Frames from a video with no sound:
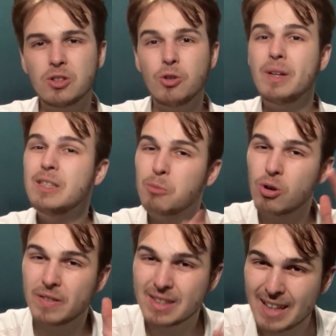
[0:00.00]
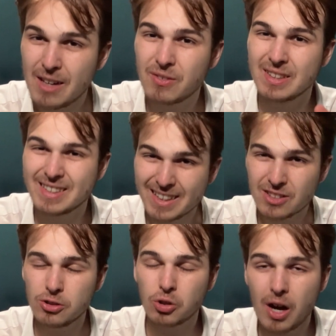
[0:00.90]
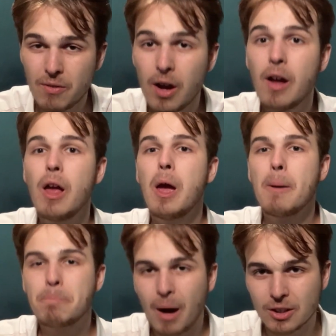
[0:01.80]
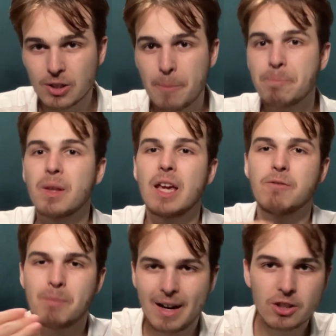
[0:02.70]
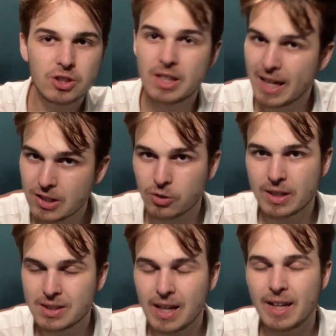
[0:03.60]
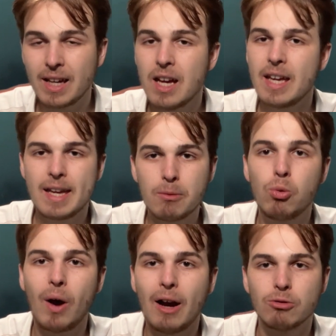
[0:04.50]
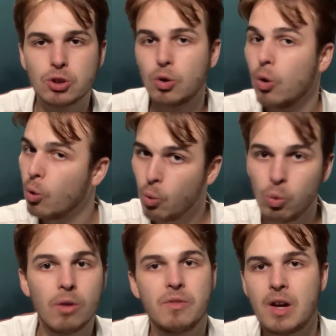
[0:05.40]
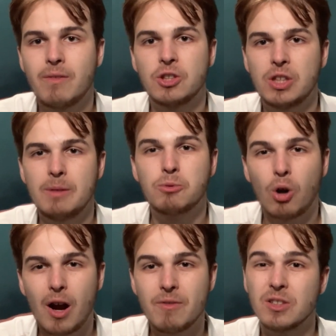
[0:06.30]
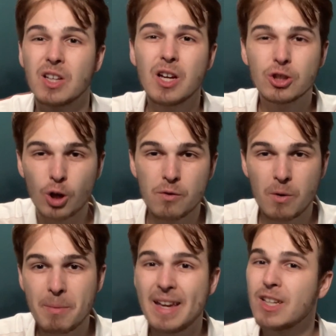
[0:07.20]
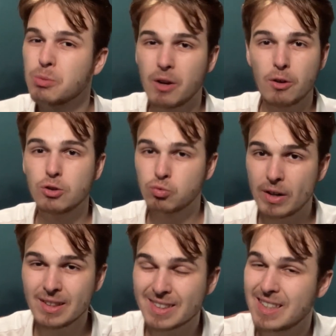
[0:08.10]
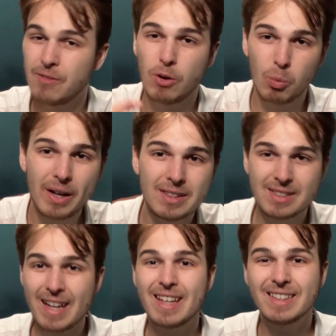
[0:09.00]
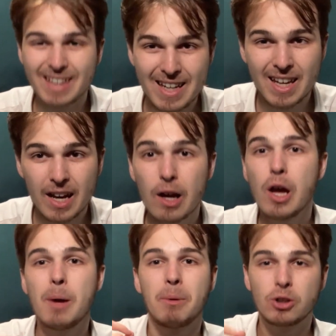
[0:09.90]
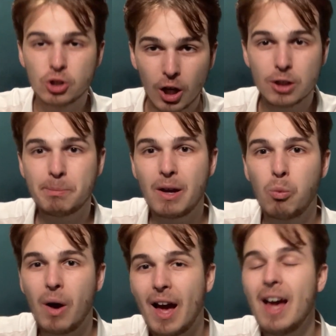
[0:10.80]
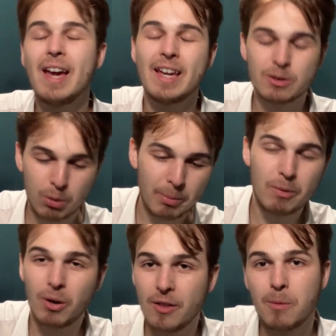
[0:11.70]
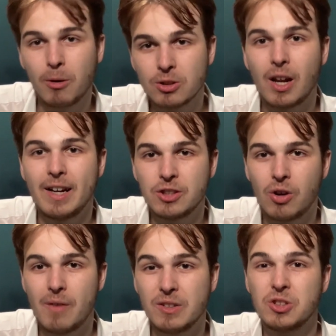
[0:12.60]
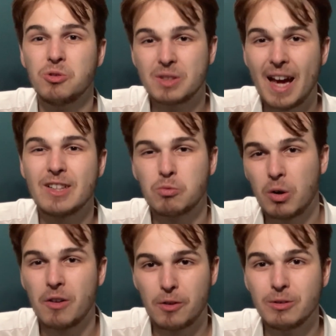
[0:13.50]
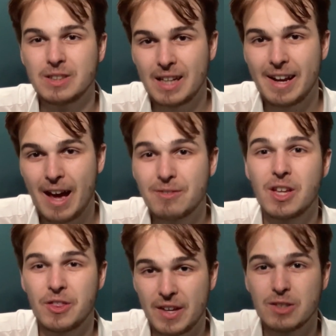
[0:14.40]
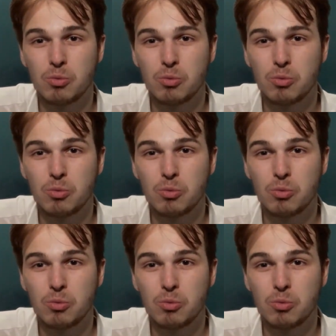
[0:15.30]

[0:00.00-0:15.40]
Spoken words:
do. He's more of a safe, consistent driver. But if Magnussen is on his day, he will outscore all of the other cheap drivers. So for me, it's one of those risks. If you're willing to take it, take it. But just be aware, he's probably one of the most likely drivers to get one of those DNFs this